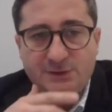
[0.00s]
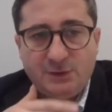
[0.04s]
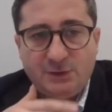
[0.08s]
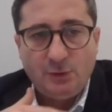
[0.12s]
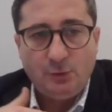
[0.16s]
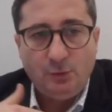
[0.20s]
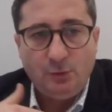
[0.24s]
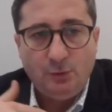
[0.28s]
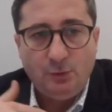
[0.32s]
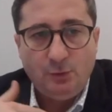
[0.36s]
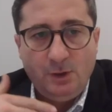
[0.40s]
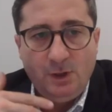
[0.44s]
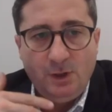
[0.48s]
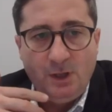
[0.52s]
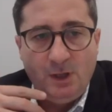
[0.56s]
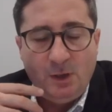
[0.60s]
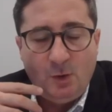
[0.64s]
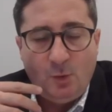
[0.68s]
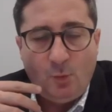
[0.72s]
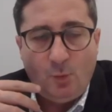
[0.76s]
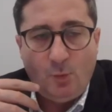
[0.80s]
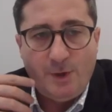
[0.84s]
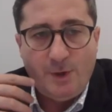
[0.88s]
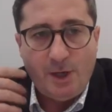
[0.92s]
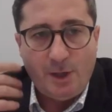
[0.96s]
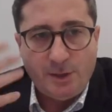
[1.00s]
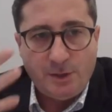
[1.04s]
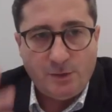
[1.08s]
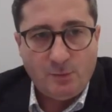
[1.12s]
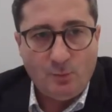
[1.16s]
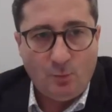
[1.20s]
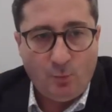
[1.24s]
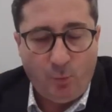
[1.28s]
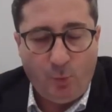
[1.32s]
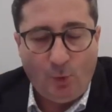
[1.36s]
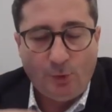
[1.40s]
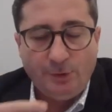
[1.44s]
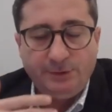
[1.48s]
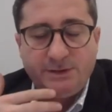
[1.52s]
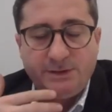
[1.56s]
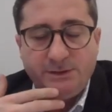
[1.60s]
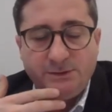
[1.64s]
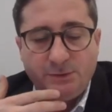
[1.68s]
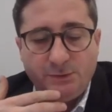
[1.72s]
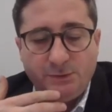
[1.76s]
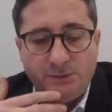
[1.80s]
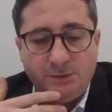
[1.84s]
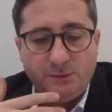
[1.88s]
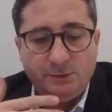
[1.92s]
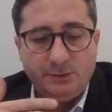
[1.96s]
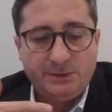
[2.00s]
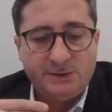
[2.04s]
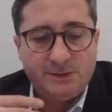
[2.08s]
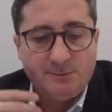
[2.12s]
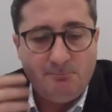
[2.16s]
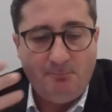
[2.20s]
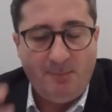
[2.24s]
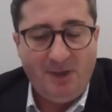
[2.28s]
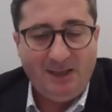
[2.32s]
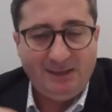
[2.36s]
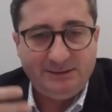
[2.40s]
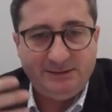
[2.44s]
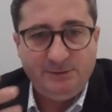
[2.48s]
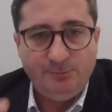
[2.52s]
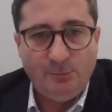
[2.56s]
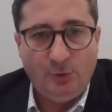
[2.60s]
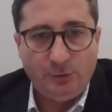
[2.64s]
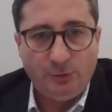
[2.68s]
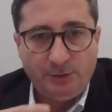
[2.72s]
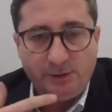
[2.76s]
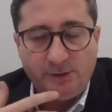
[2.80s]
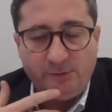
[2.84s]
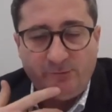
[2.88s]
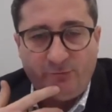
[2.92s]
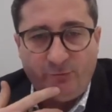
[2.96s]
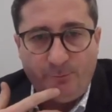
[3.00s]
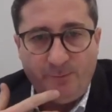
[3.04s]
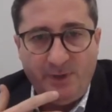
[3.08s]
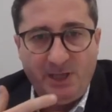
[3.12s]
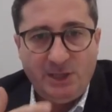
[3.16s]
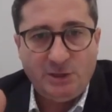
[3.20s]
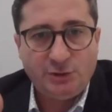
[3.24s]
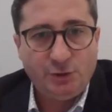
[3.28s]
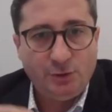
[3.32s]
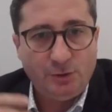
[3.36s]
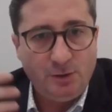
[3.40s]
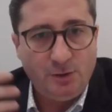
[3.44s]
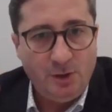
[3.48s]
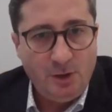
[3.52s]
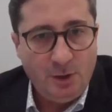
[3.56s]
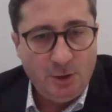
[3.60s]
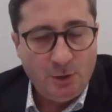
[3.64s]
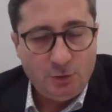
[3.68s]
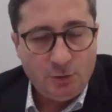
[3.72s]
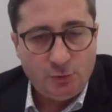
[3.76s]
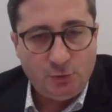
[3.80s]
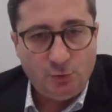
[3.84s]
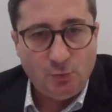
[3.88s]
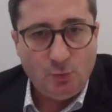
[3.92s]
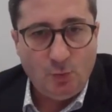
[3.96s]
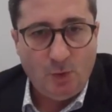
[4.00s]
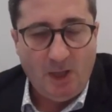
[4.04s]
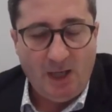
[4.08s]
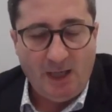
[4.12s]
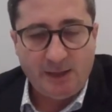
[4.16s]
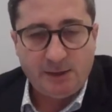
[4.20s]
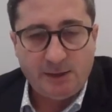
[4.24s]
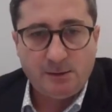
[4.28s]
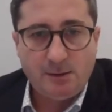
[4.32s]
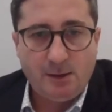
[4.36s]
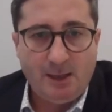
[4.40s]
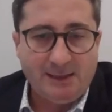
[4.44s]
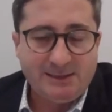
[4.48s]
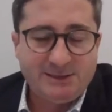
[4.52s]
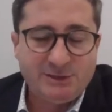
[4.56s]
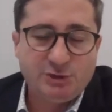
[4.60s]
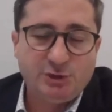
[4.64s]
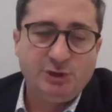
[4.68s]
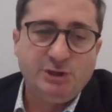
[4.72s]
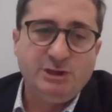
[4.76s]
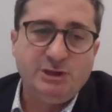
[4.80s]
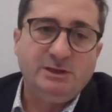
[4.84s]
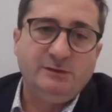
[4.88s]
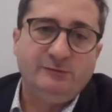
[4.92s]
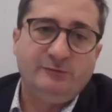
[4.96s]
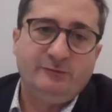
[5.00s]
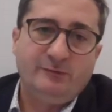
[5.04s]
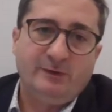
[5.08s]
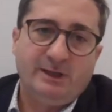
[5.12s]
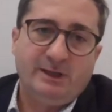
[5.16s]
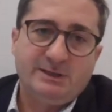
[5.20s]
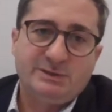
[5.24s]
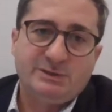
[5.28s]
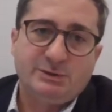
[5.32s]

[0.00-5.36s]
So we are wanting to use multimodal information to achieve a